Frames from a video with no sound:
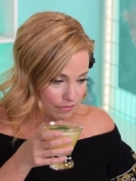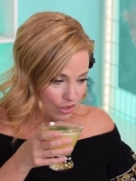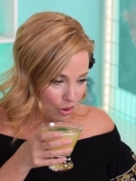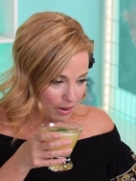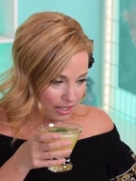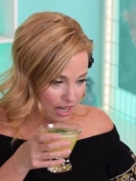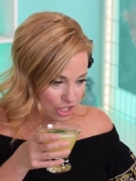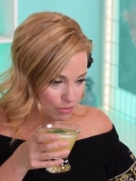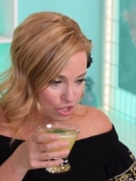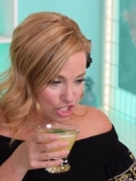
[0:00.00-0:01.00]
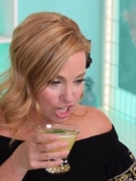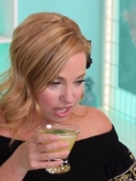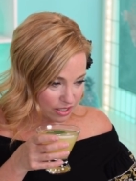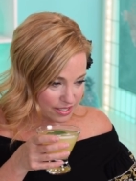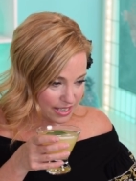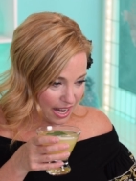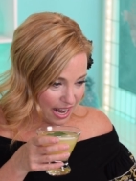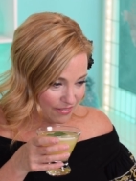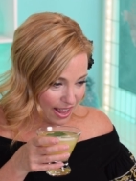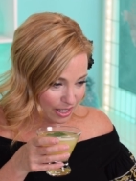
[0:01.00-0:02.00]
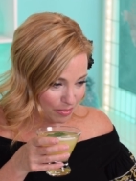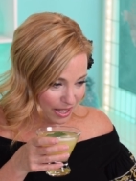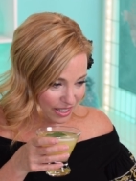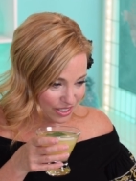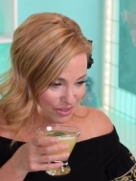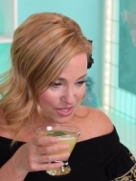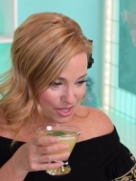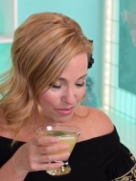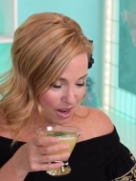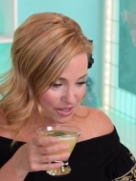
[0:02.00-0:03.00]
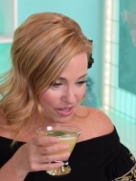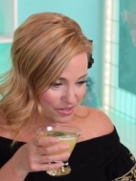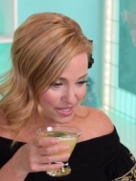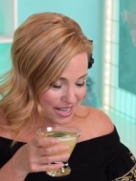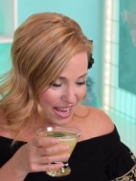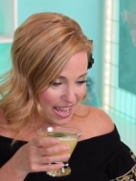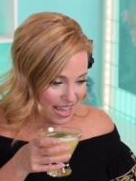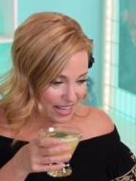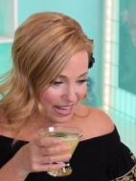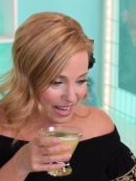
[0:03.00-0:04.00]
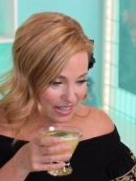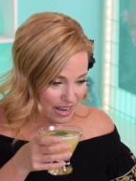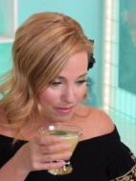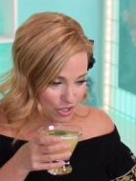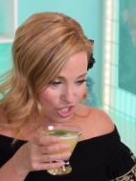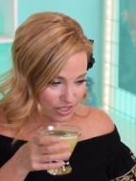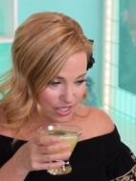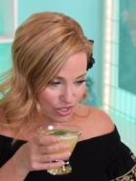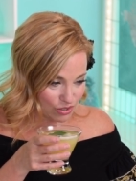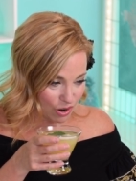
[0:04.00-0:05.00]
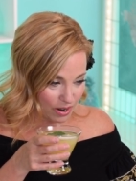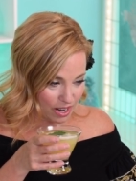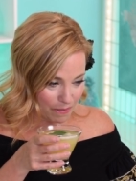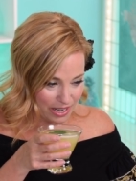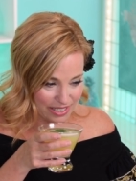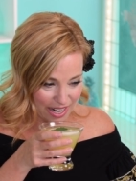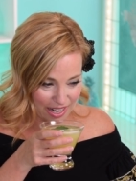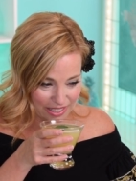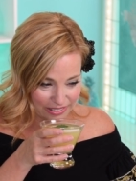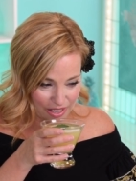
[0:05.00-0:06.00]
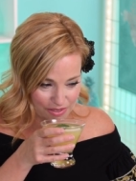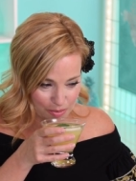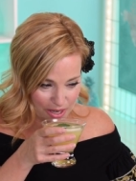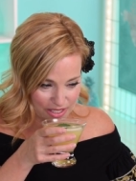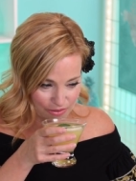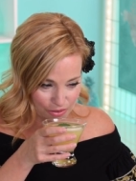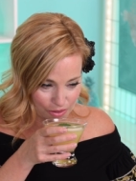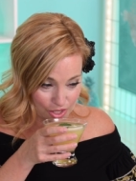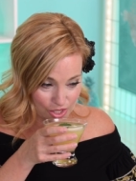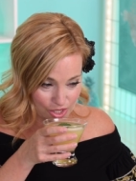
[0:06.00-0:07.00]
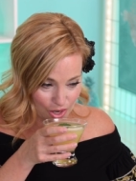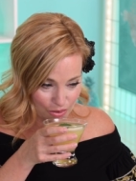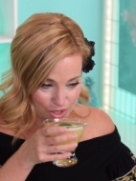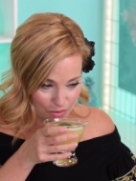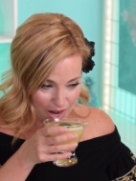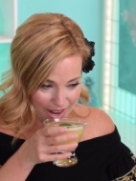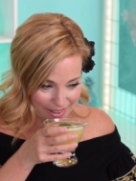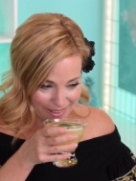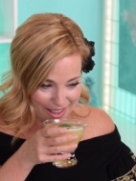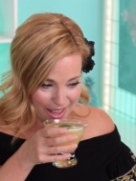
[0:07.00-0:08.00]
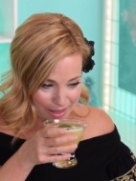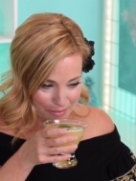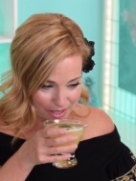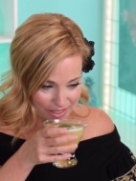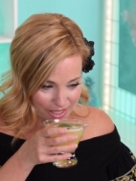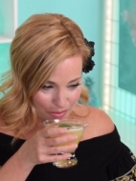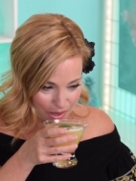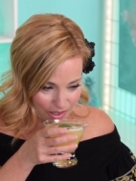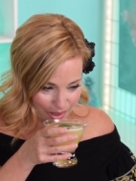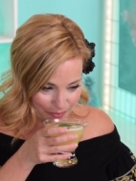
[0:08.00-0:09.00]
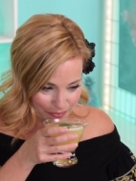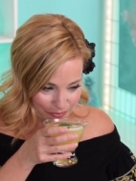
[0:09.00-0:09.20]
Oh my gosh, Michelle said, I have jalapenos, serranos, and Anaheim chilies growing on my deck. I love spicy food. So do I. Hi, Melanie. Welcome.